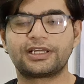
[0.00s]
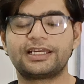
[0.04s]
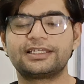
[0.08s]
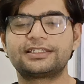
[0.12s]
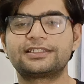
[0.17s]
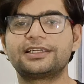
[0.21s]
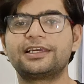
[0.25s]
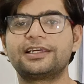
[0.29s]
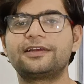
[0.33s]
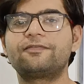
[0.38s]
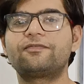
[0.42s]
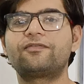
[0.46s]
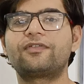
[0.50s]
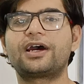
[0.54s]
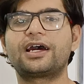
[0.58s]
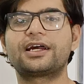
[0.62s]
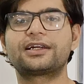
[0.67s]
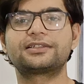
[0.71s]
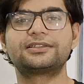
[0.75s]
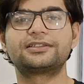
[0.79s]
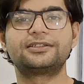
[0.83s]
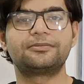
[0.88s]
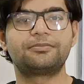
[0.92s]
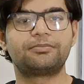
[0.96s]
is in
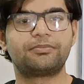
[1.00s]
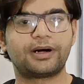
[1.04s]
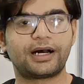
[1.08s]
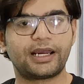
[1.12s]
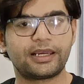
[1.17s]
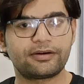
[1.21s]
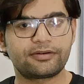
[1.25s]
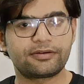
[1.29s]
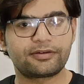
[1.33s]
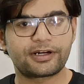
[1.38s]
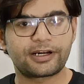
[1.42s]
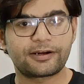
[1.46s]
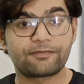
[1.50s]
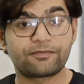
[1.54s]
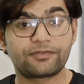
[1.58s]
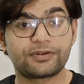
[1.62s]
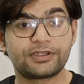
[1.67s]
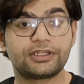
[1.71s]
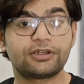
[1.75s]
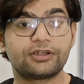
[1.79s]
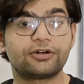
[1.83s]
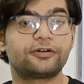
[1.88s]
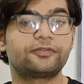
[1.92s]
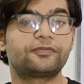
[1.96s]
fact the
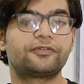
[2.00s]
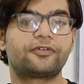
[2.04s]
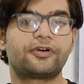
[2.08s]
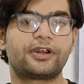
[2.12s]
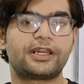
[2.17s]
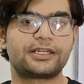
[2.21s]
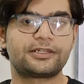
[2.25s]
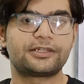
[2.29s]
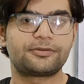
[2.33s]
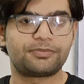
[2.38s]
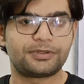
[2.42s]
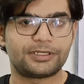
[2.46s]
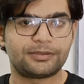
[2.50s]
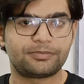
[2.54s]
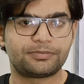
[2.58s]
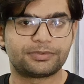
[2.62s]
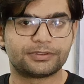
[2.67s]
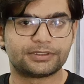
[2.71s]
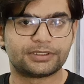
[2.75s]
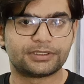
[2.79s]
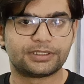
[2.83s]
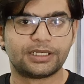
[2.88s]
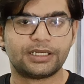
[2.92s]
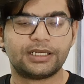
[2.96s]
biography of great
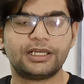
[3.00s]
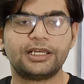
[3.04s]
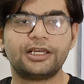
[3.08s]
people,